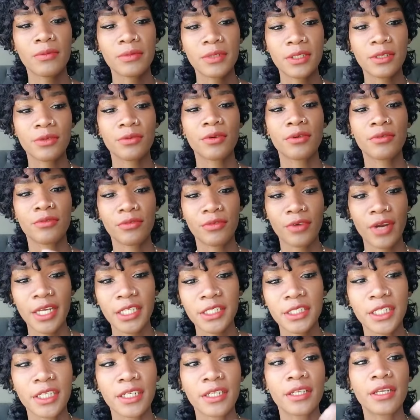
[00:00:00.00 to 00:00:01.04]
to
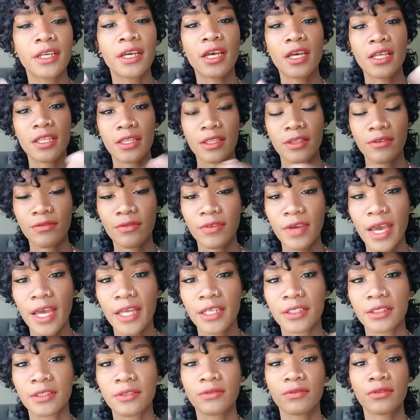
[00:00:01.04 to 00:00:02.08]
refreshen the
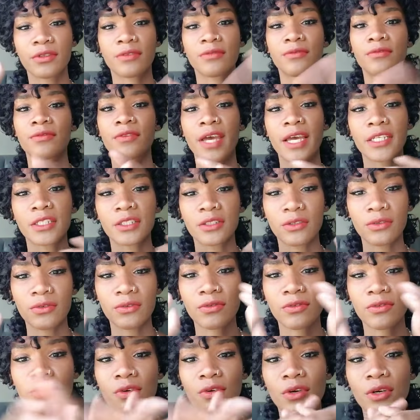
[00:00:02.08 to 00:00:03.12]
vaginal
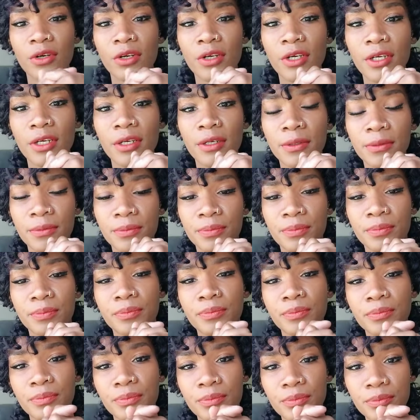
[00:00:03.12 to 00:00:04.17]
flora
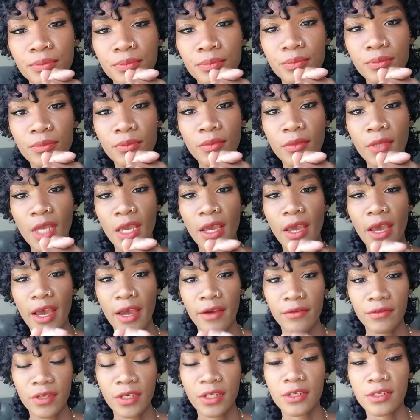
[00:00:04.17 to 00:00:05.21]

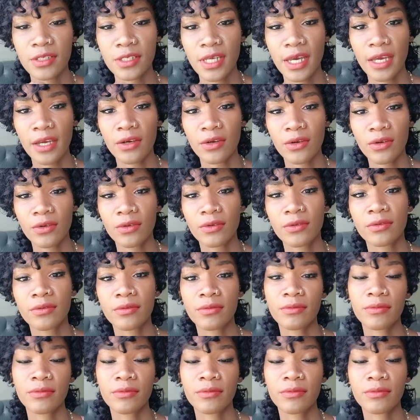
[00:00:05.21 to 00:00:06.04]
after your cycle.